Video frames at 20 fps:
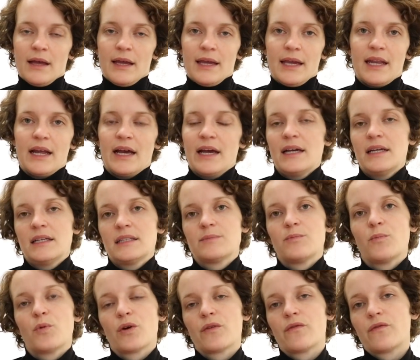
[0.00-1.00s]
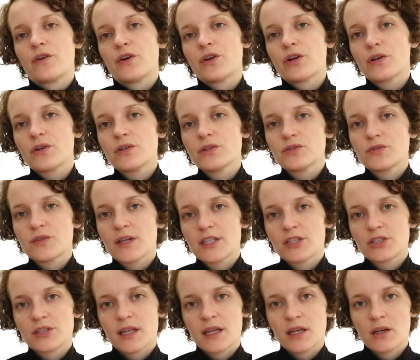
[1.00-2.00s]
it has more vertical
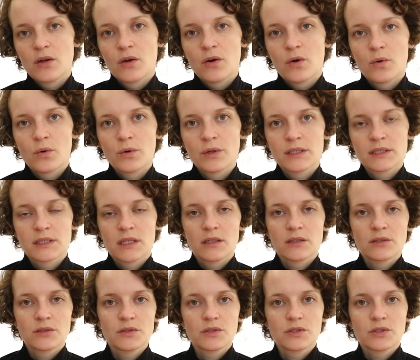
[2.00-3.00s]
stretch than horizontal